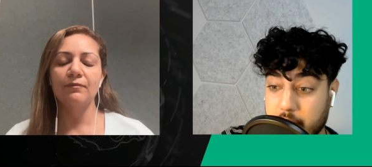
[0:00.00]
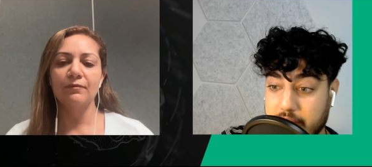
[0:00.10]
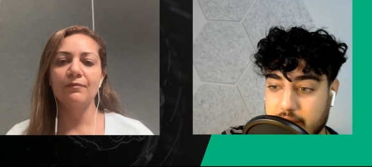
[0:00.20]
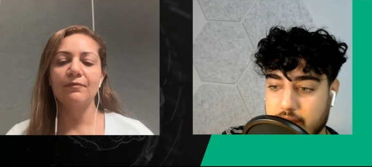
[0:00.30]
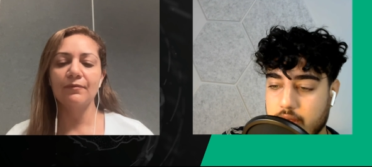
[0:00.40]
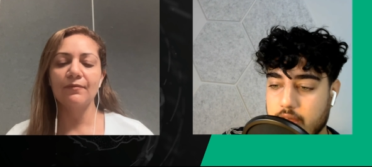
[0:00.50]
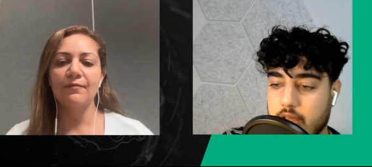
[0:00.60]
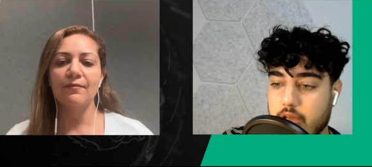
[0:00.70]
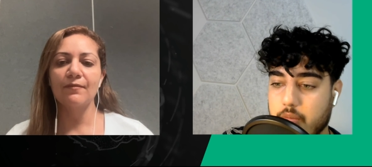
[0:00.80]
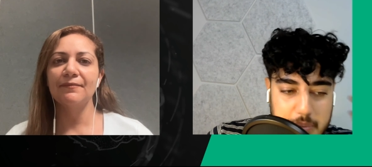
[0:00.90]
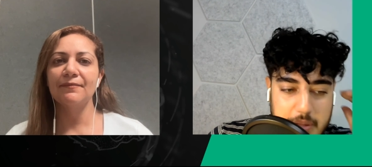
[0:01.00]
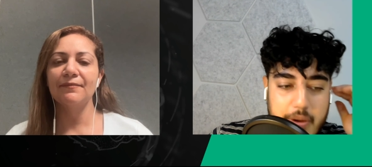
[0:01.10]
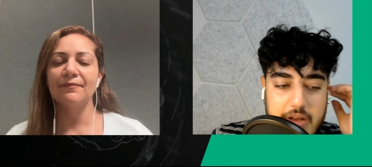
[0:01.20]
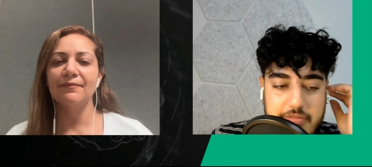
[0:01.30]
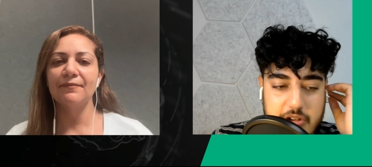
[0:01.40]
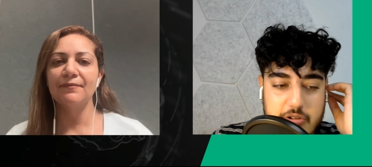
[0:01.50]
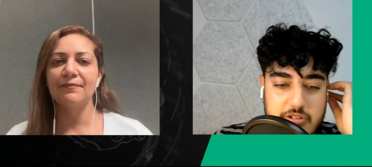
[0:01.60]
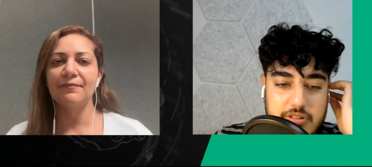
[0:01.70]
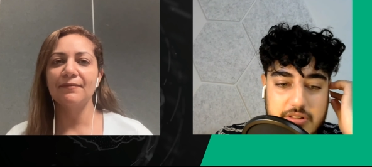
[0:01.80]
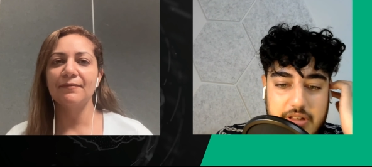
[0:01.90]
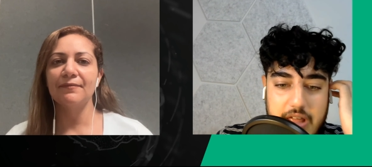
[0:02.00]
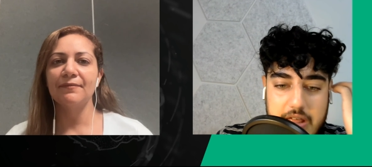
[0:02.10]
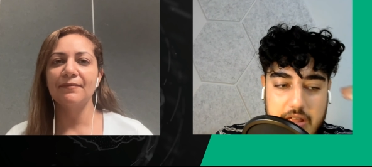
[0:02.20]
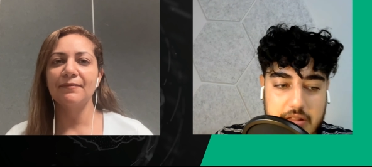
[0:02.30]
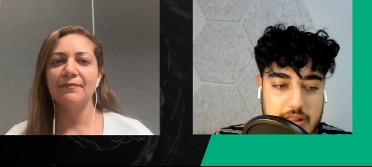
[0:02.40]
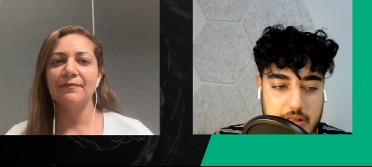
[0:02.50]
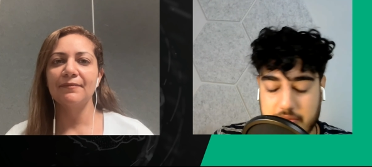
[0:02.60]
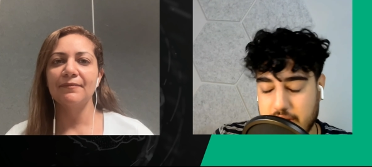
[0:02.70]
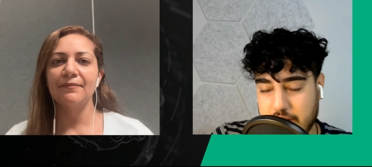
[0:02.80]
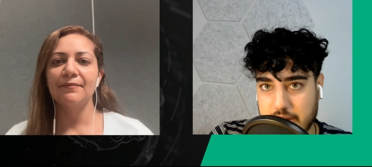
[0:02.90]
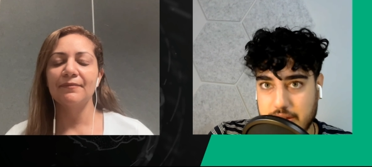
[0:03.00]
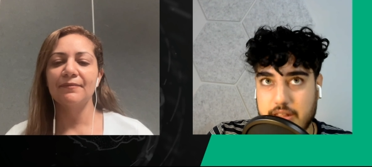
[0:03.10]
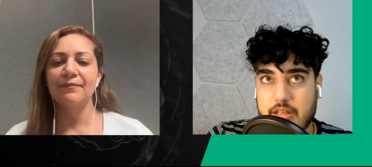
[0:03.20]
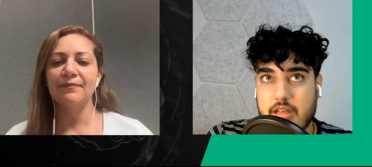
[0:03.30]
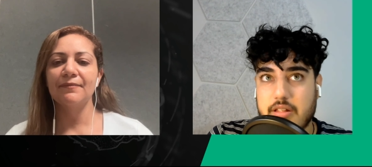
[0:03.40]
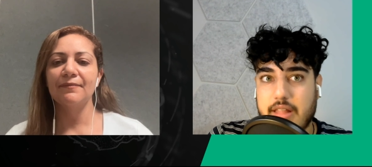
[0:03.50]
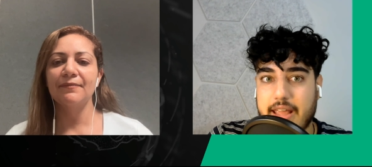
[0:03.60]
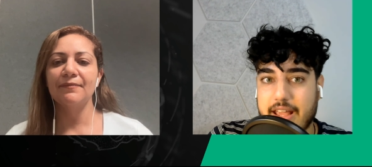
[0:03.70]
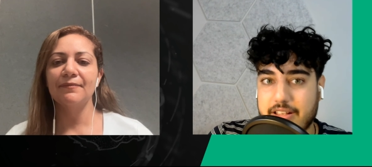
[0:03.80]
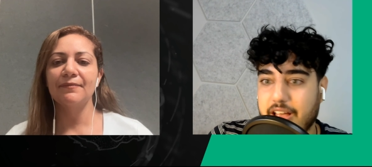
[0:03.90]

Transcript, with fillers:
Speaker 1: up doing it. When people have children, obviously they get